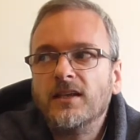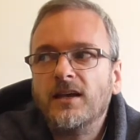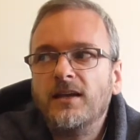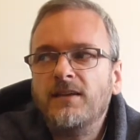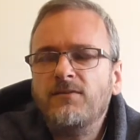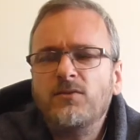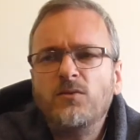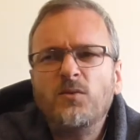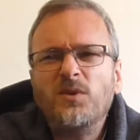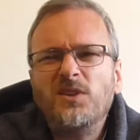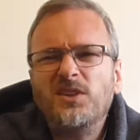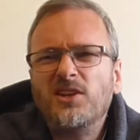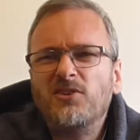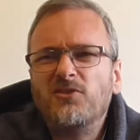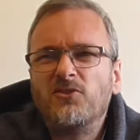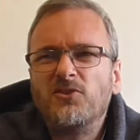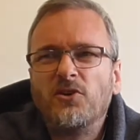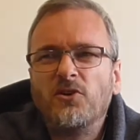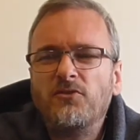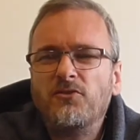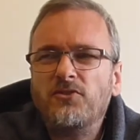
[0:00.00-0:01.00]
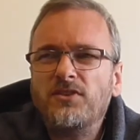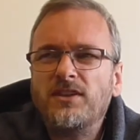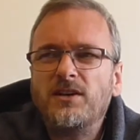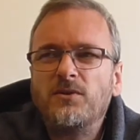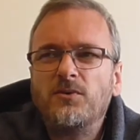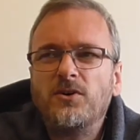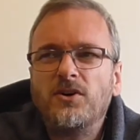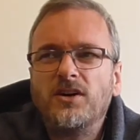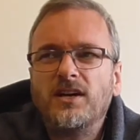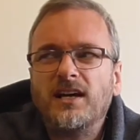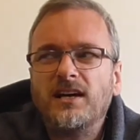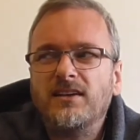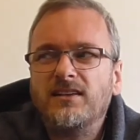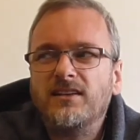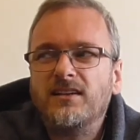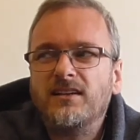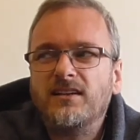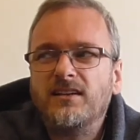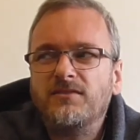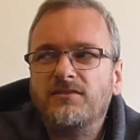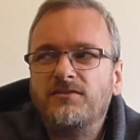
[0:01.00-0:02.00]
even when they were on offer, they work out
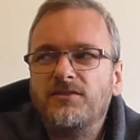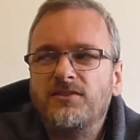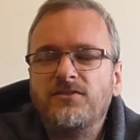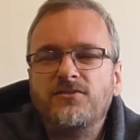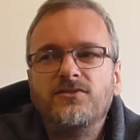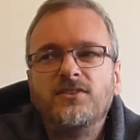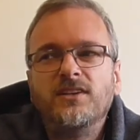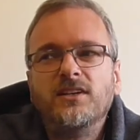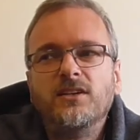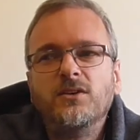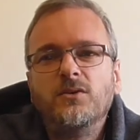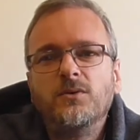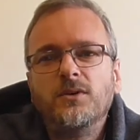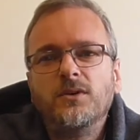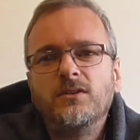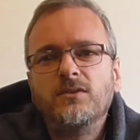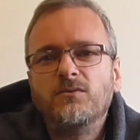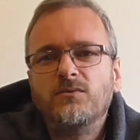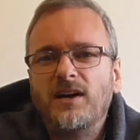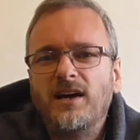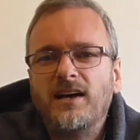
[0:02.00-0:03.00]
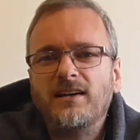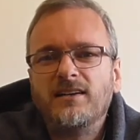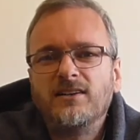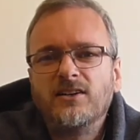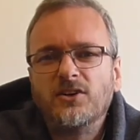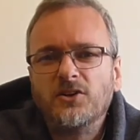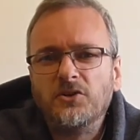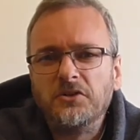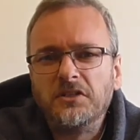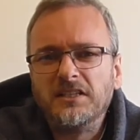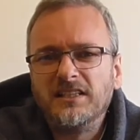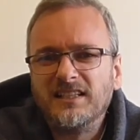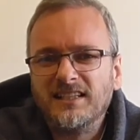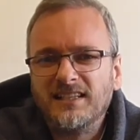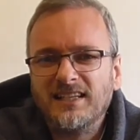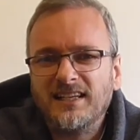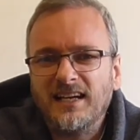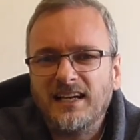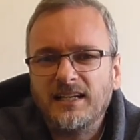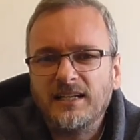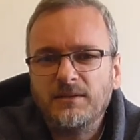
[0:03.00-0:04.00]
they're like 15 quid and that including the
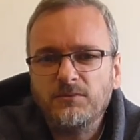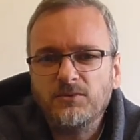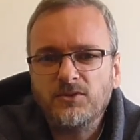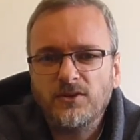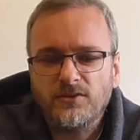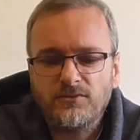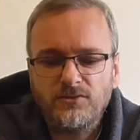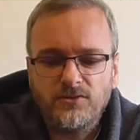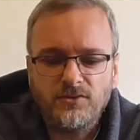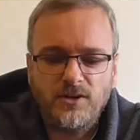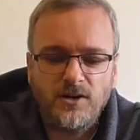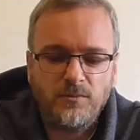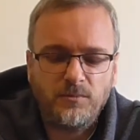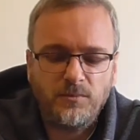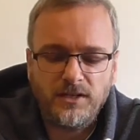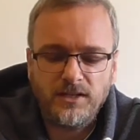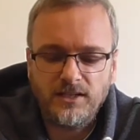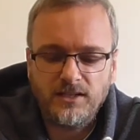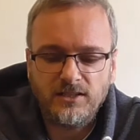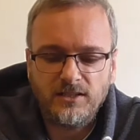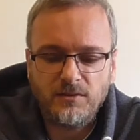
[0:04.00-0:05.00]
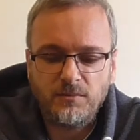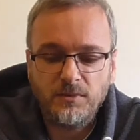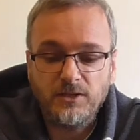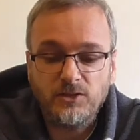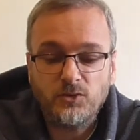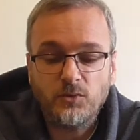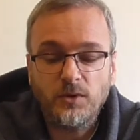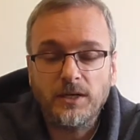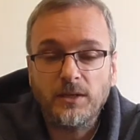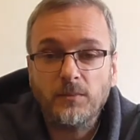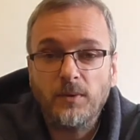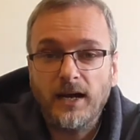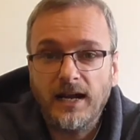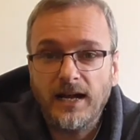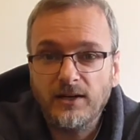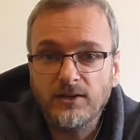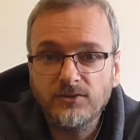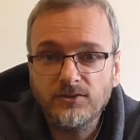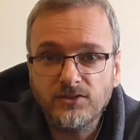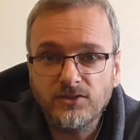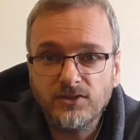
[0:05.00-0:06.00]
game. So I thought, well, I'll pick this up. I mean, it's
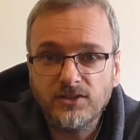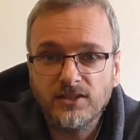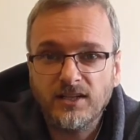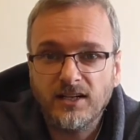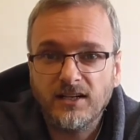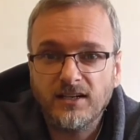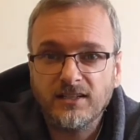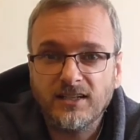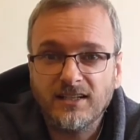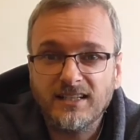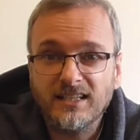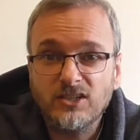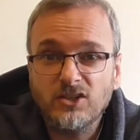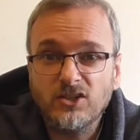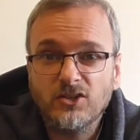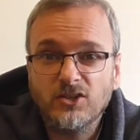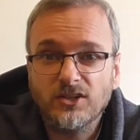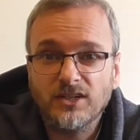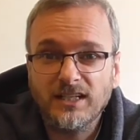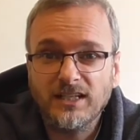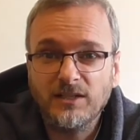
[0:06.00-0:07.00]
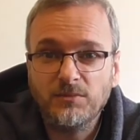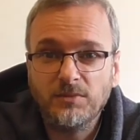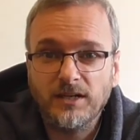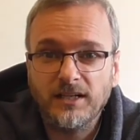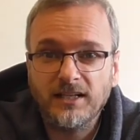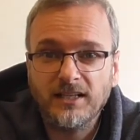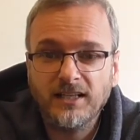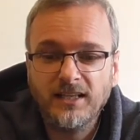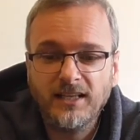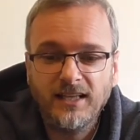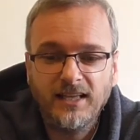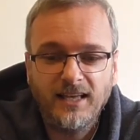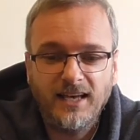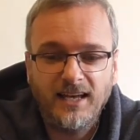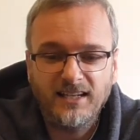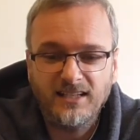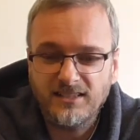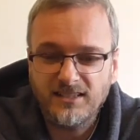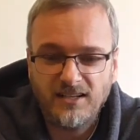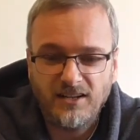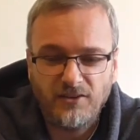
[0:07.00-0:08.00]
£20. I did look on eBay, and
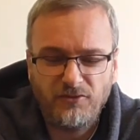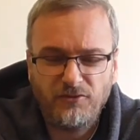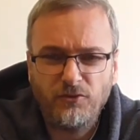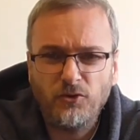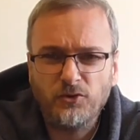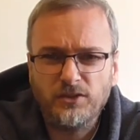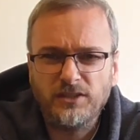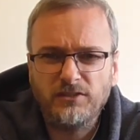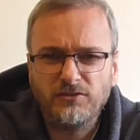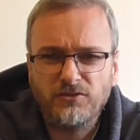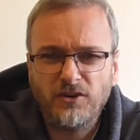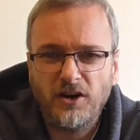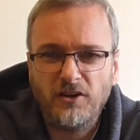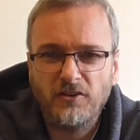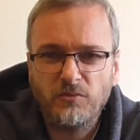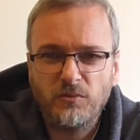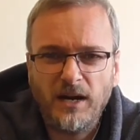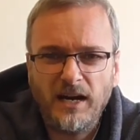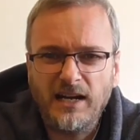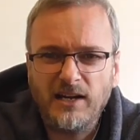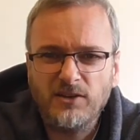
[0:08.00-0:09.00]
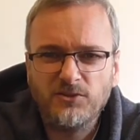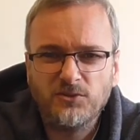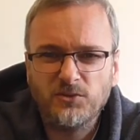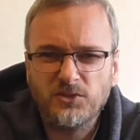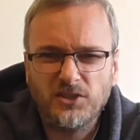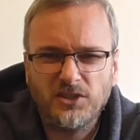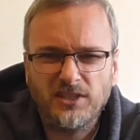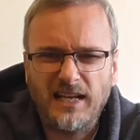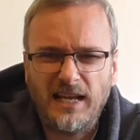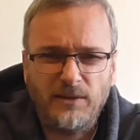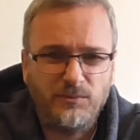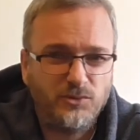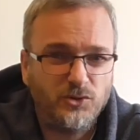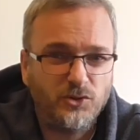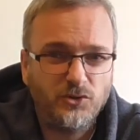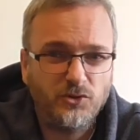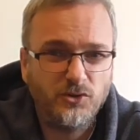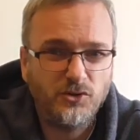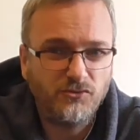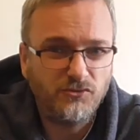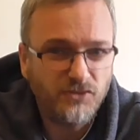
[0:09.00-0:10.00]
it's like £45, which is
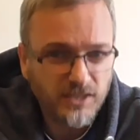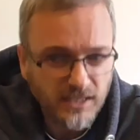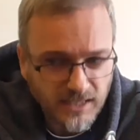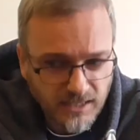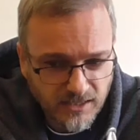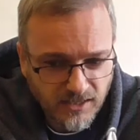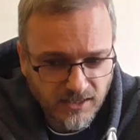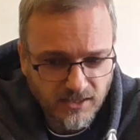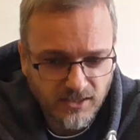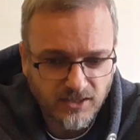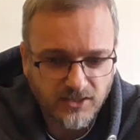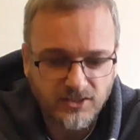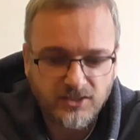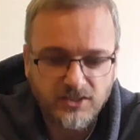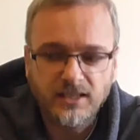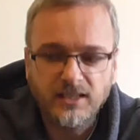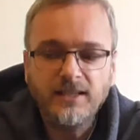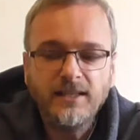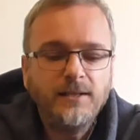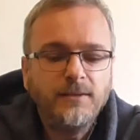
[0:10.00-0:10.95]
absolutely ridiculous.